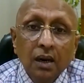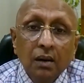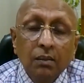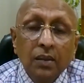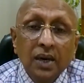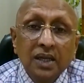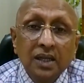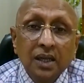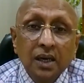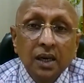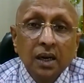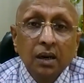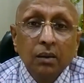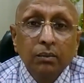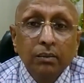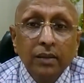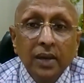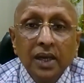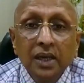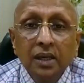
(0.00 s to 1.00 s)
But there
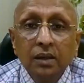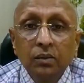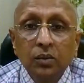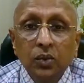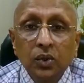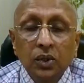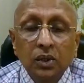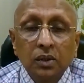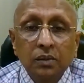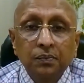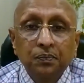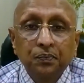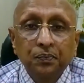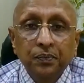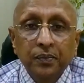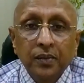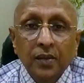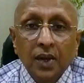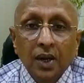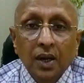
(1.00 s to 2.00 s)
are many more.
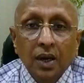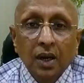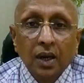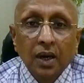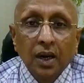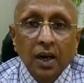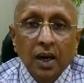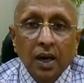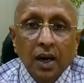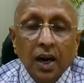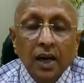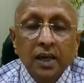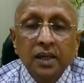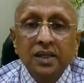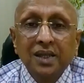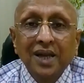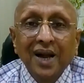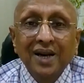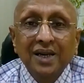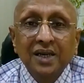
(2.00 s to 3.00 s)

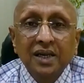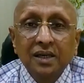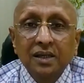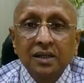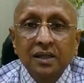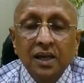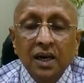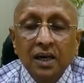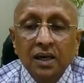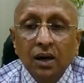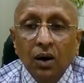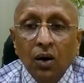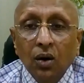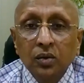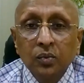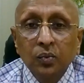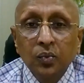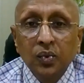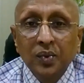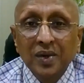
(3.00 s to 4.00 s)
And that
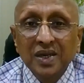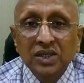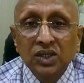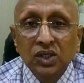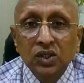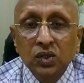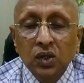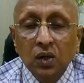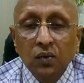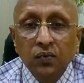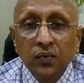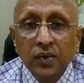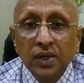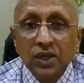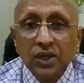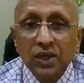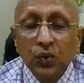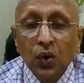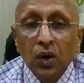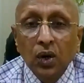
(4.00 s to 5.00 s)
on the basis of
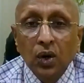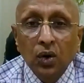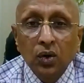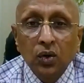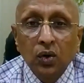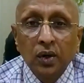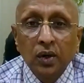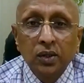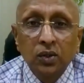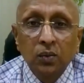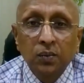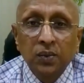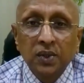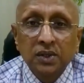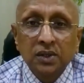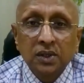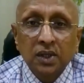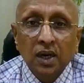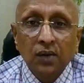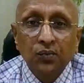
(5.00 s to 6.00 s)
which we are not going to
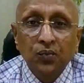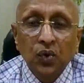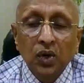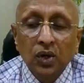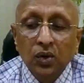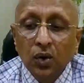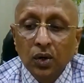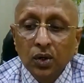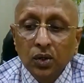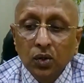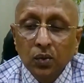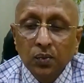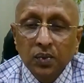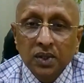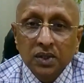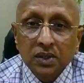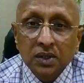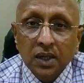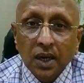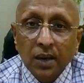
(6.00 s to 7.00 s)
prescribe. We are going to
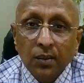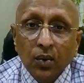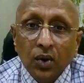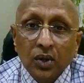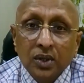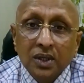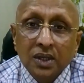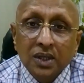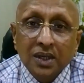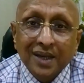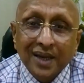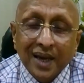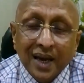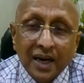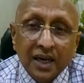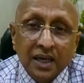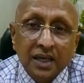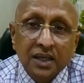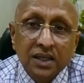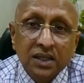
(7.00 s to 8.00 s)
prescribe on the
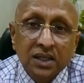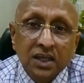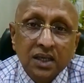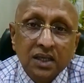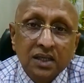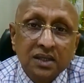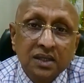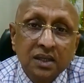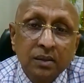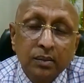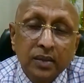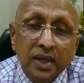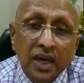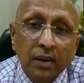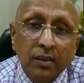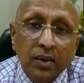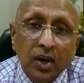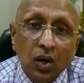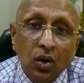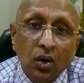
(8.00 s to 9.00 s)
characteristic
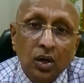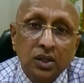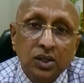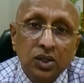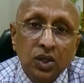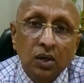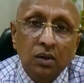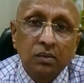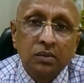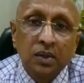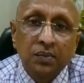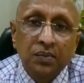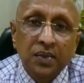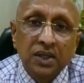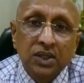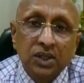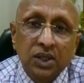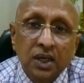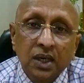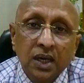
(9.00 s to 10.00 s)
symptomatology of the
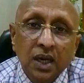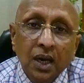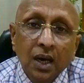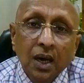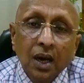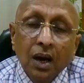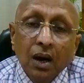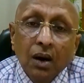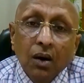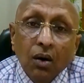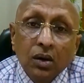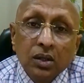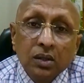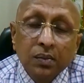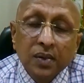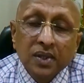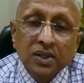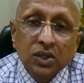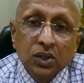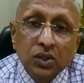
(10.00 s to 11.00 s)
patient, on the
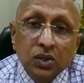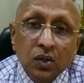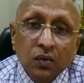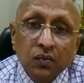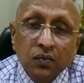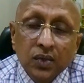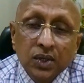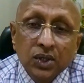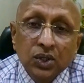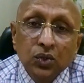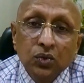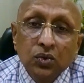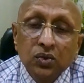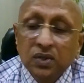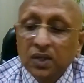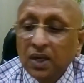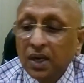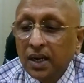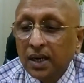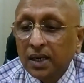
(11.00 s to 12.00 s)
basis of which you
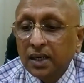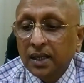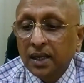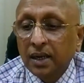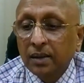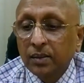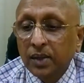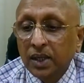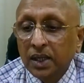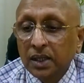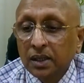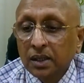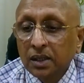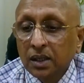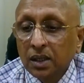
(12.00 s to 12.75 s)
select remedy.